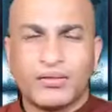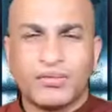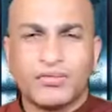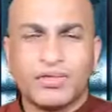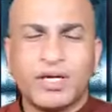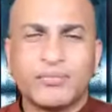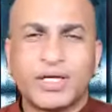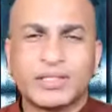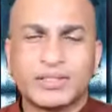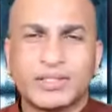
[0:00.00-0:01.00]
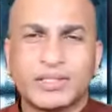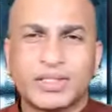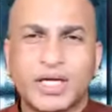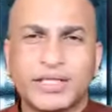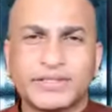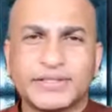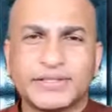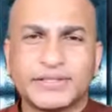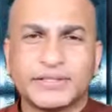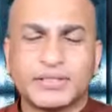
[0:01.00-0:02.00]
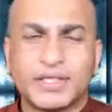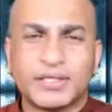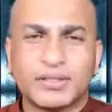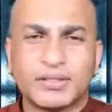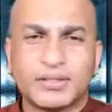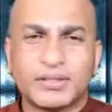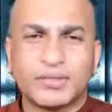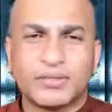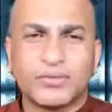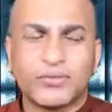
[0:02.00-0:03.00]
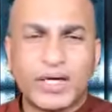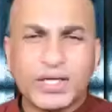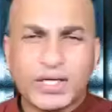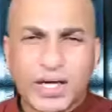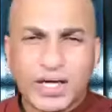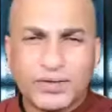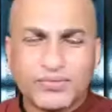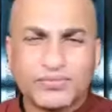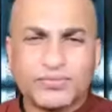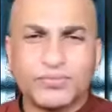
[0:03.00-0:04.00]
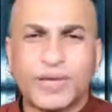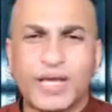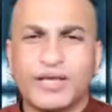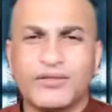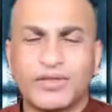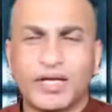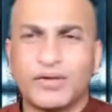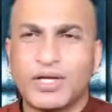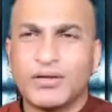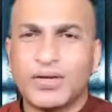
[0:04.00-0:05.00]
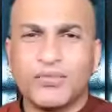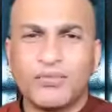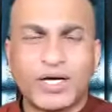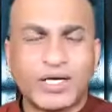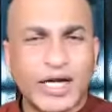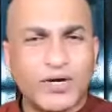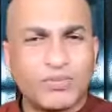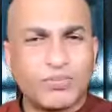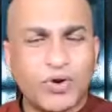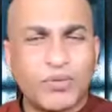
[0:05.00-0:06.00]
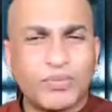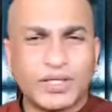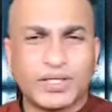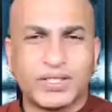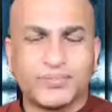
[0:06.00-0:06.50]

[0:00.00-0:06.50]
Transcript: So then master asks, then what kind of ways that in, in what kind of moment,